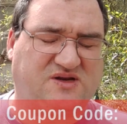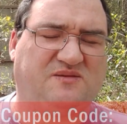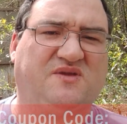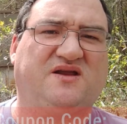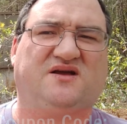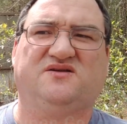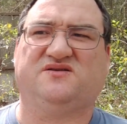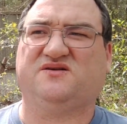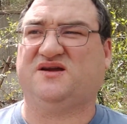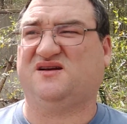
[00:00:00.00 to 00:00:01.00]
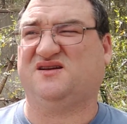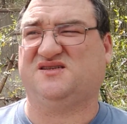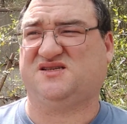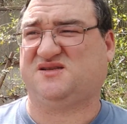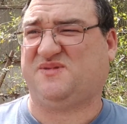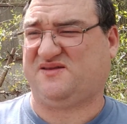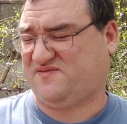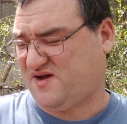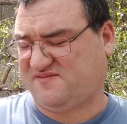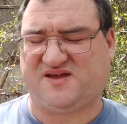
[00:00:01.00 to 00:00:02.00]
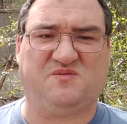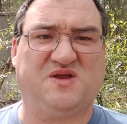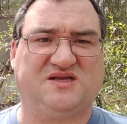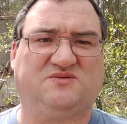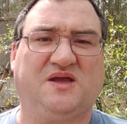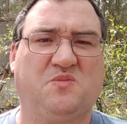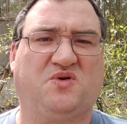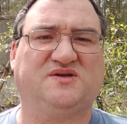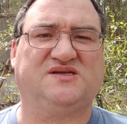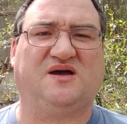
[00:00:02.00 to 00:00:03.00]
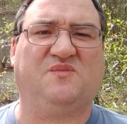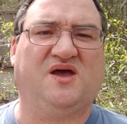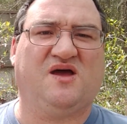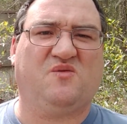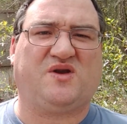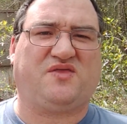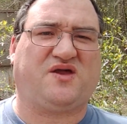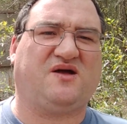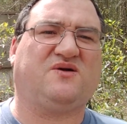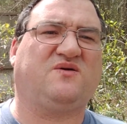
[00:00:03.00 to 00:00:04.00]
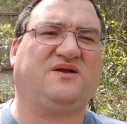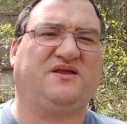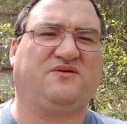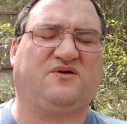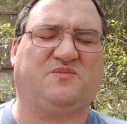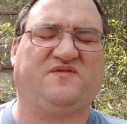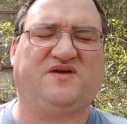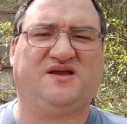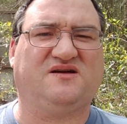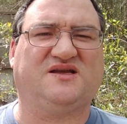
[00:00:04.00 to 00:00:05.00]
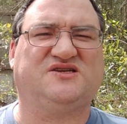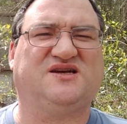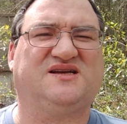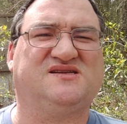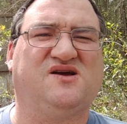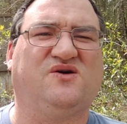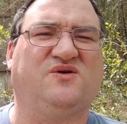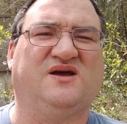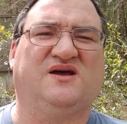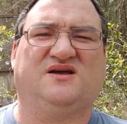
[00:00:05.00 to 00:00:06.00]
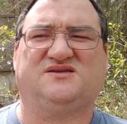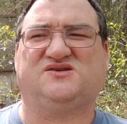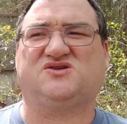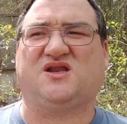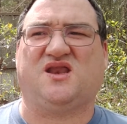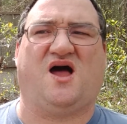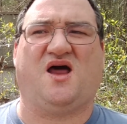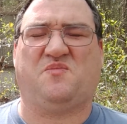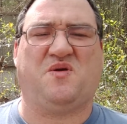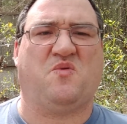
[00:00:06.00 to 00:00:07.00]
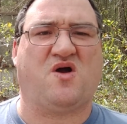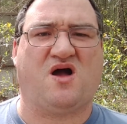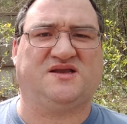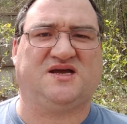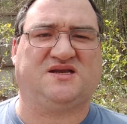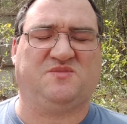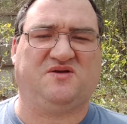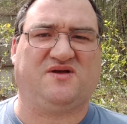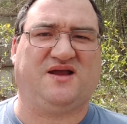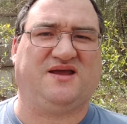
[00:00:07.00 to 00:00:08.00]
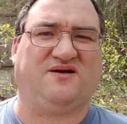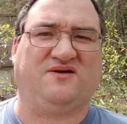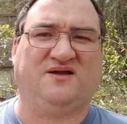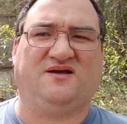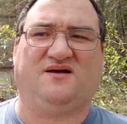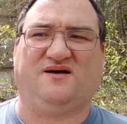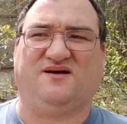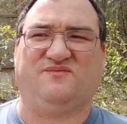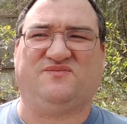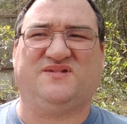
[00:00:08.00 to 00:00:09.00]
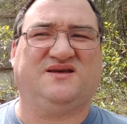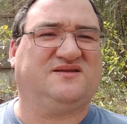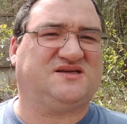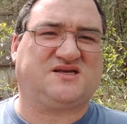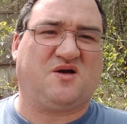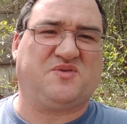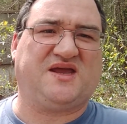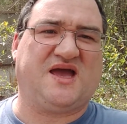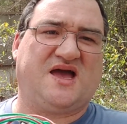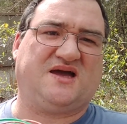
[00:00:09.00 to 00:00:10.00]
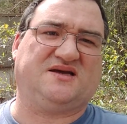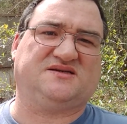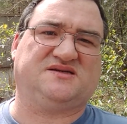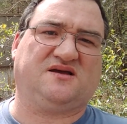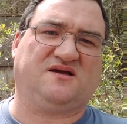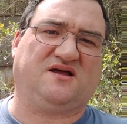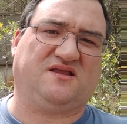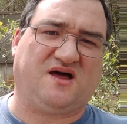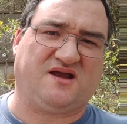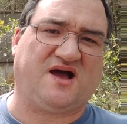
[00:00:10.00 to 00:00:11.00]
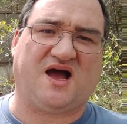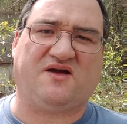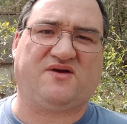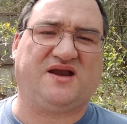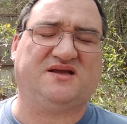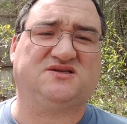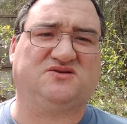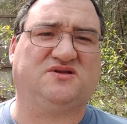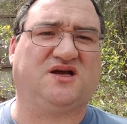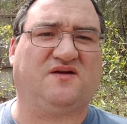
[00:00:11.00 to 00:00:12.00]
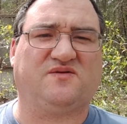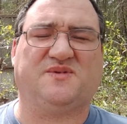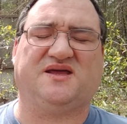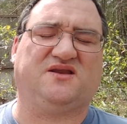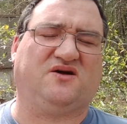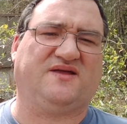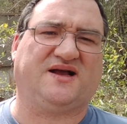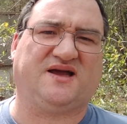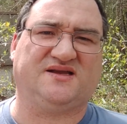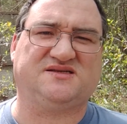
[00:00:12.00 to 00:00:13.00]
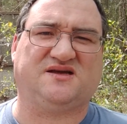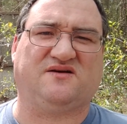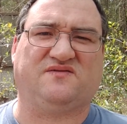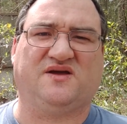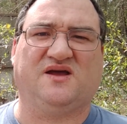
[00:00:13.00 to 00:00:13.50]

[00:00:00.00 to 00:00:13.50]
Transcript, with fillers: what I'm gonna go do here in just about five ten minutes when he pulls up. But I thought I would quickly throw up a video, let you guys know, because there's a lot of people contacting me right now. Um, this company has a lot of high ratings through the government and all that kind of stuff.